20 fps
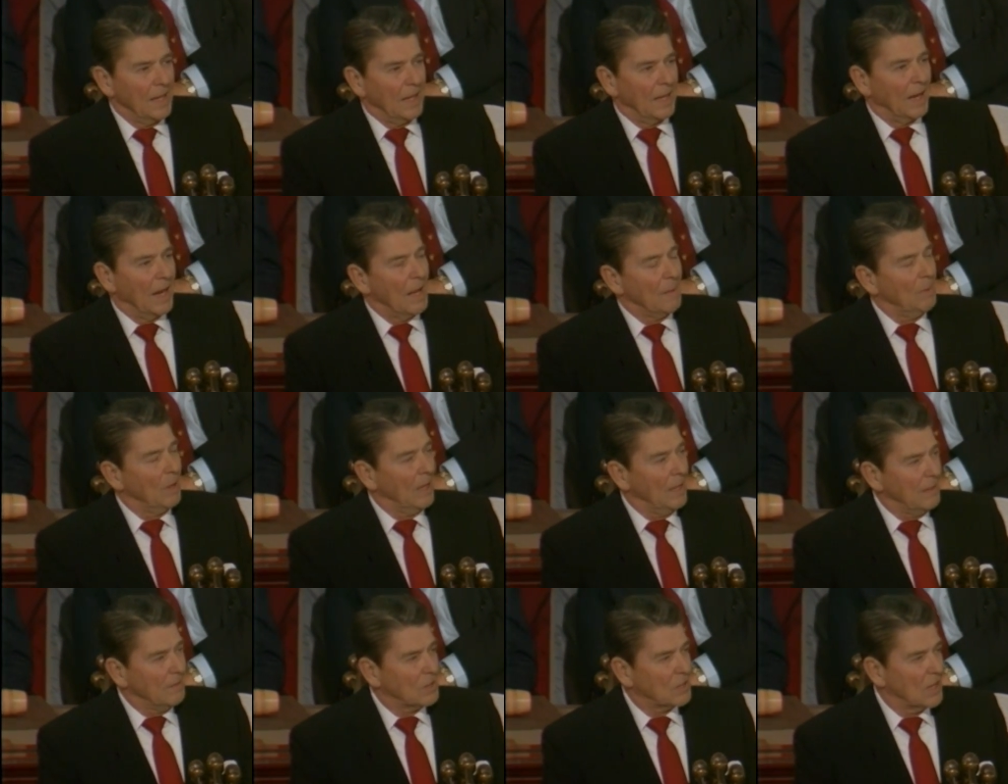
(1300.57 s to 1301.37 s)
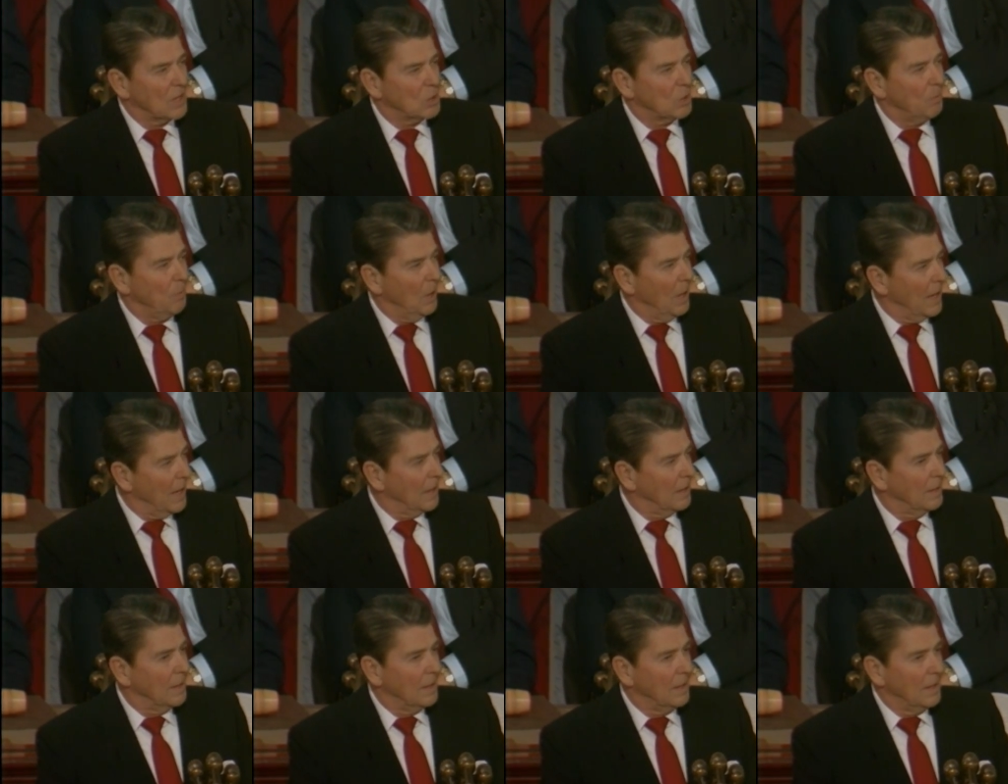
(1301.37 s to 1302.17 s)
And I believe such a
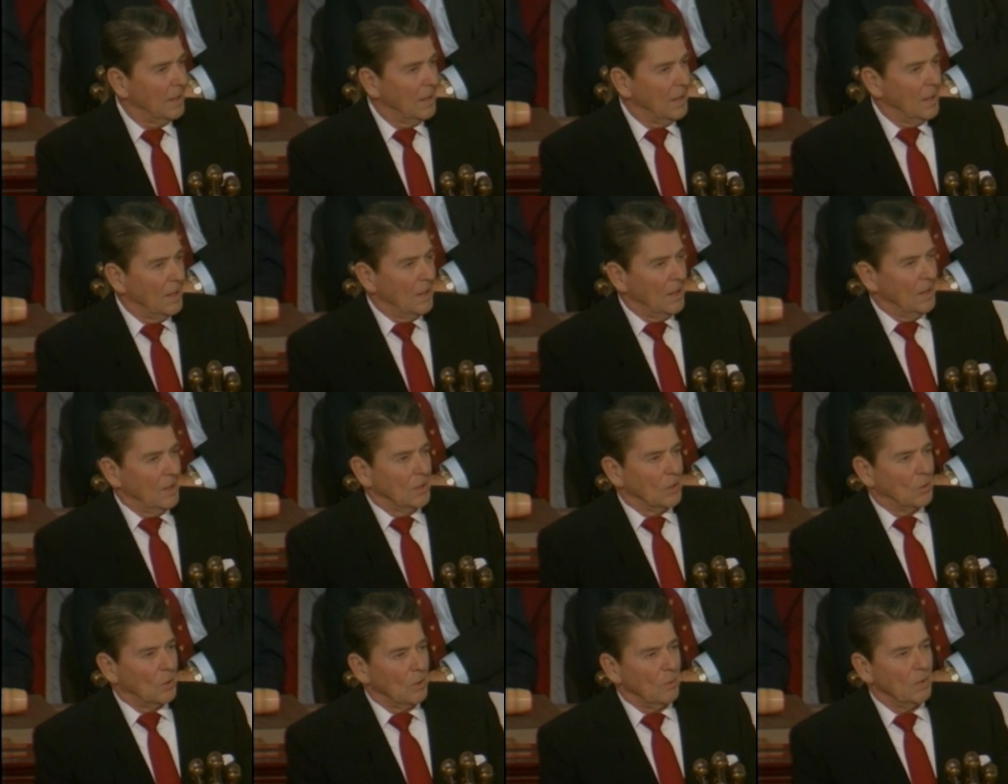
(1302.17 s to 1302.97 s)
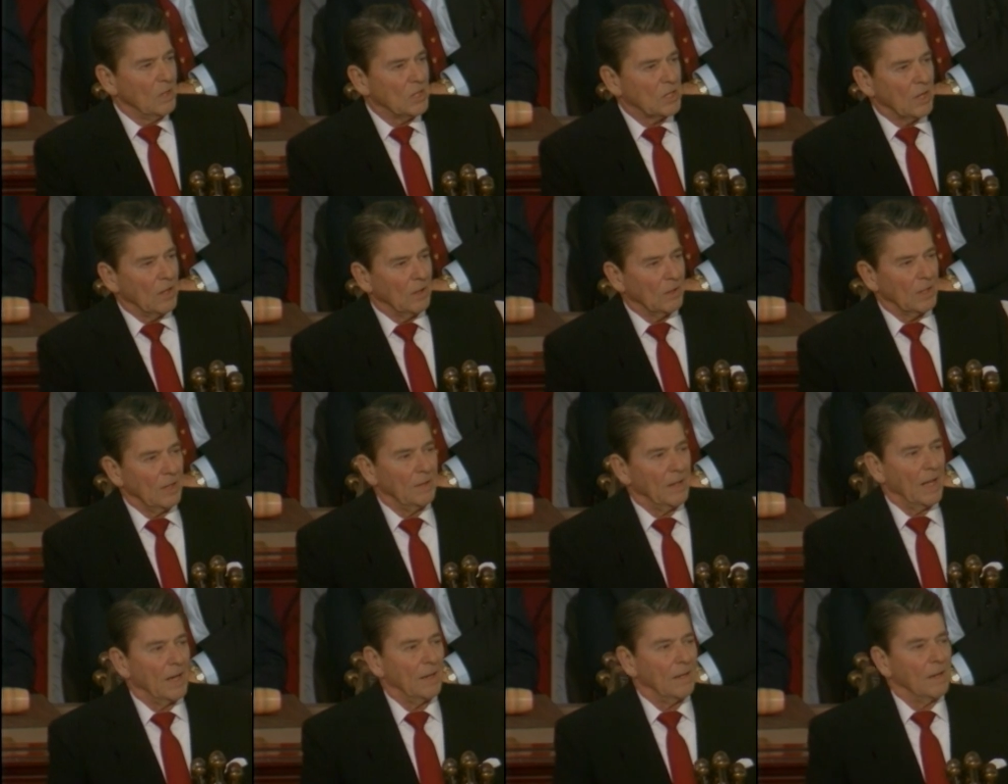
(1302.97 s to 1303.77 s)
plan could result
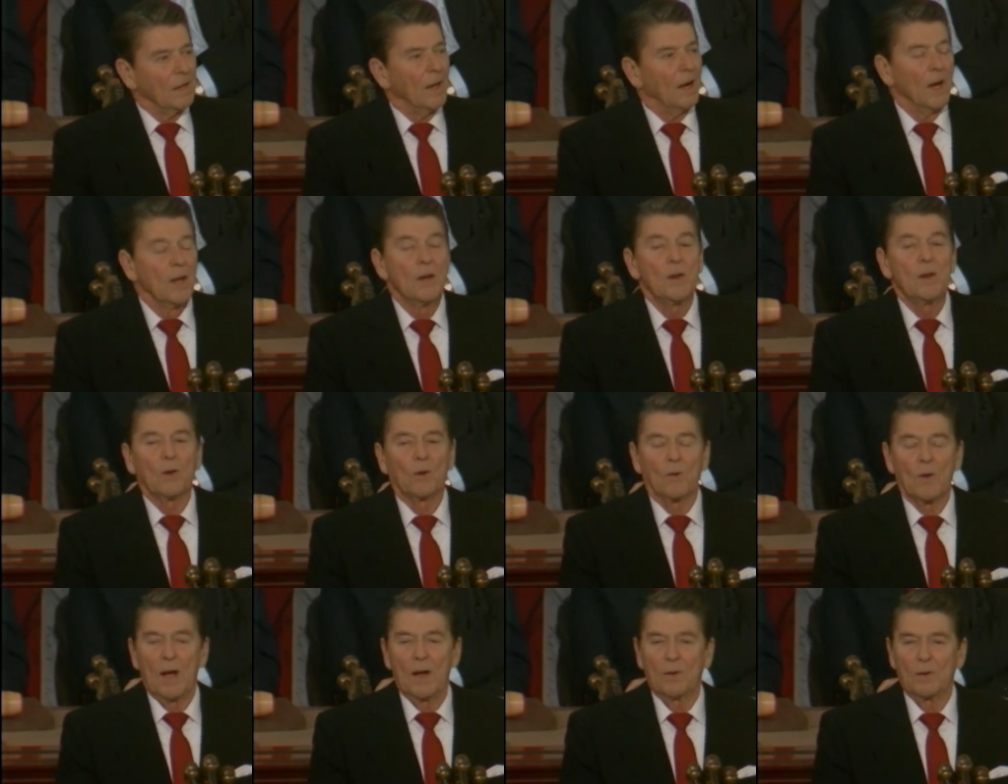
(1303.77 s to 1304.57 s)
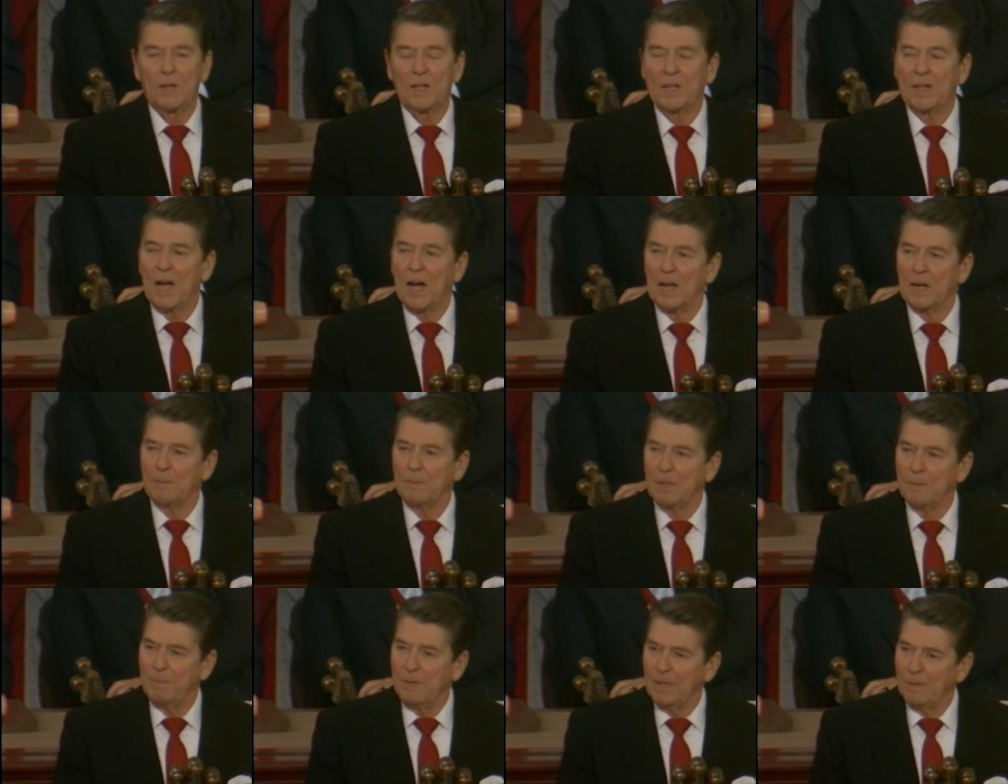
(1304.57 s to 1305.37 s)
in that underground
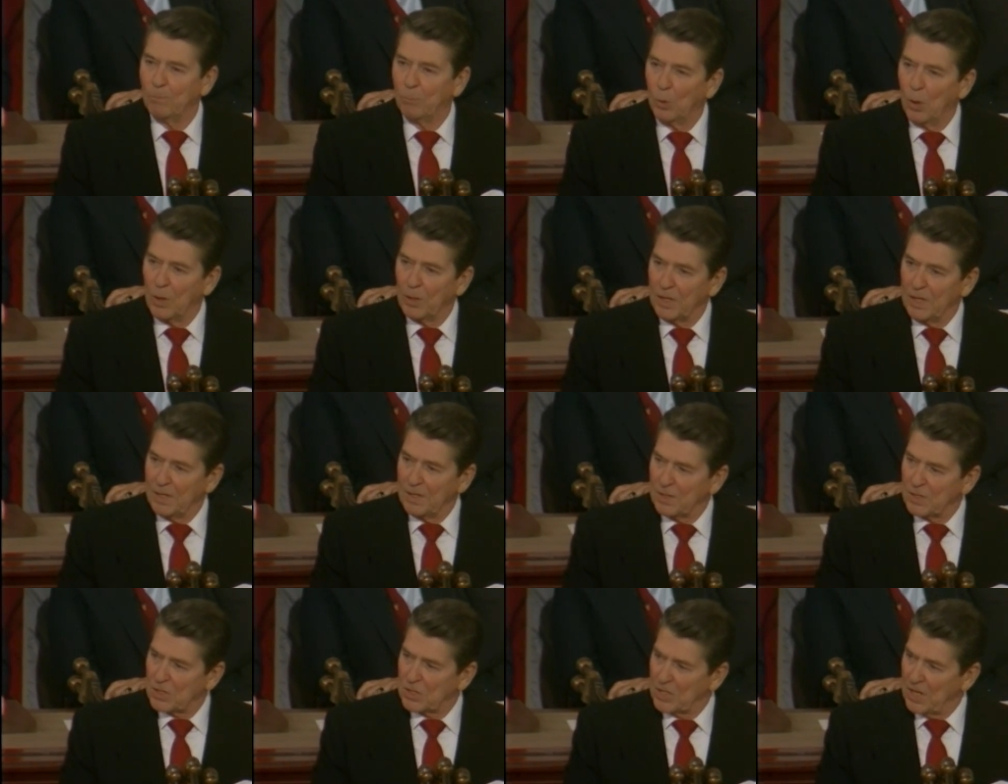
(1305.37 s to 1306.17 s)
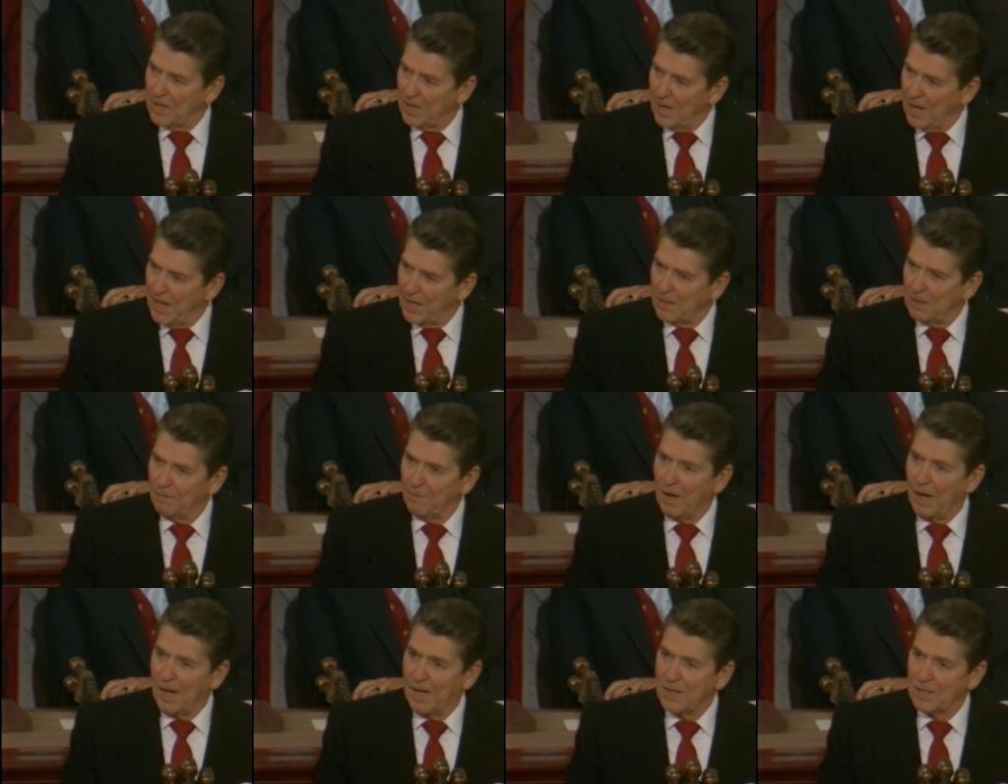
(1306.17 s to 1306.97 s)
economy being brought into the sunlight
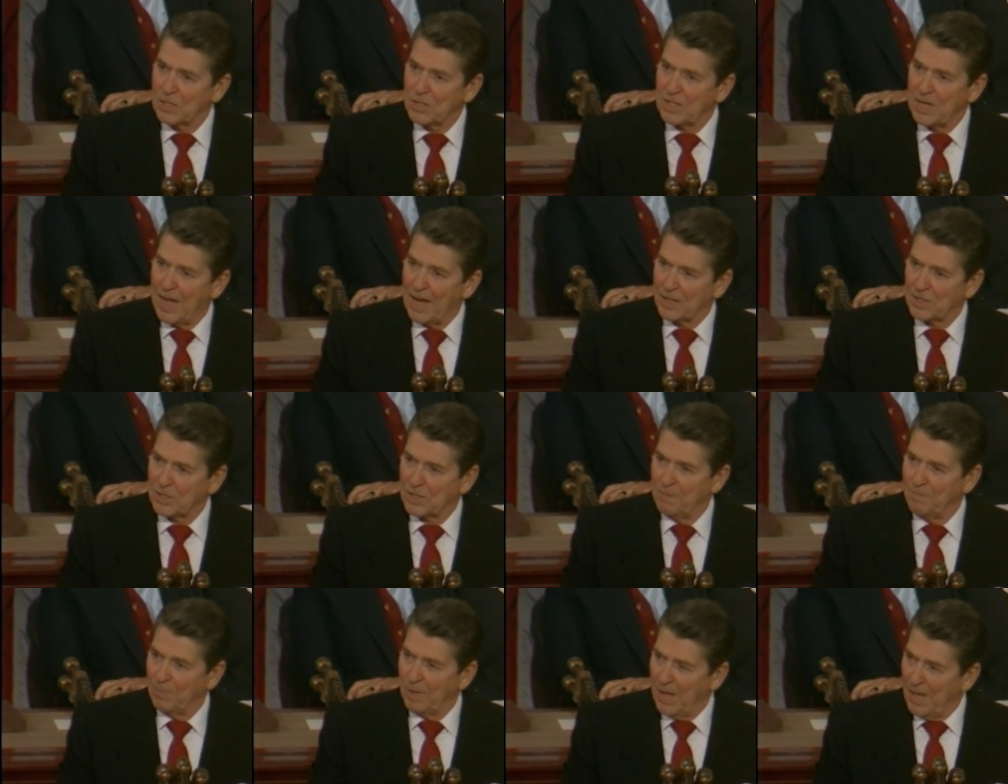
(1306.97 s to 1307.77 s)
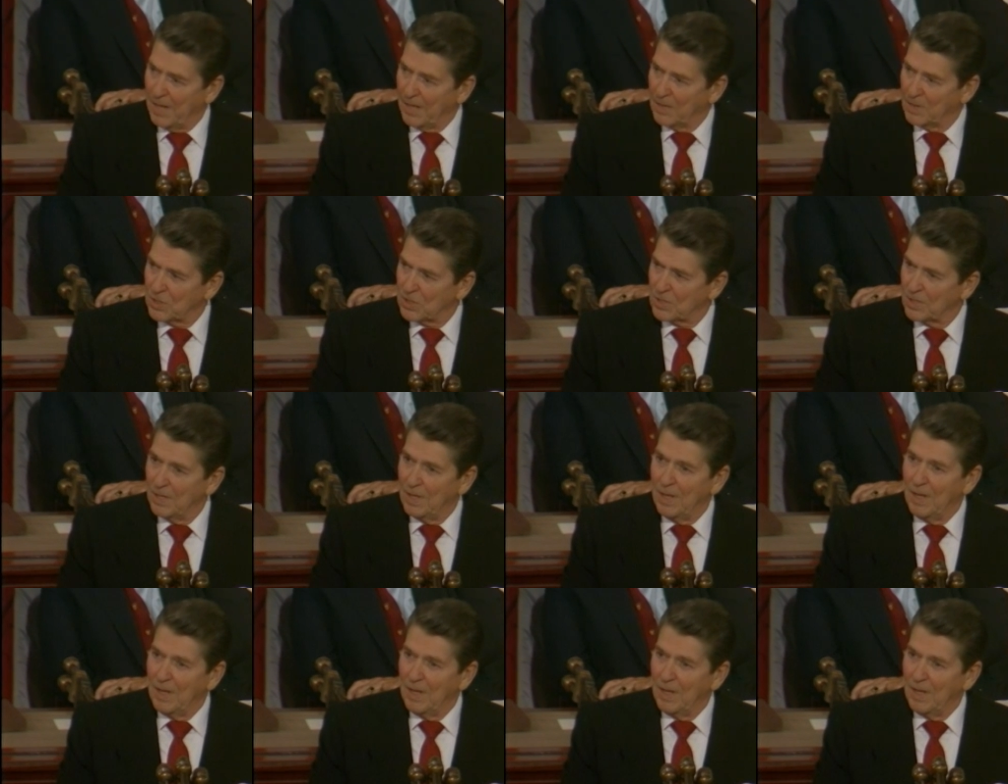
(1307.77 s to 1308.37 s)
of honest tax compliance,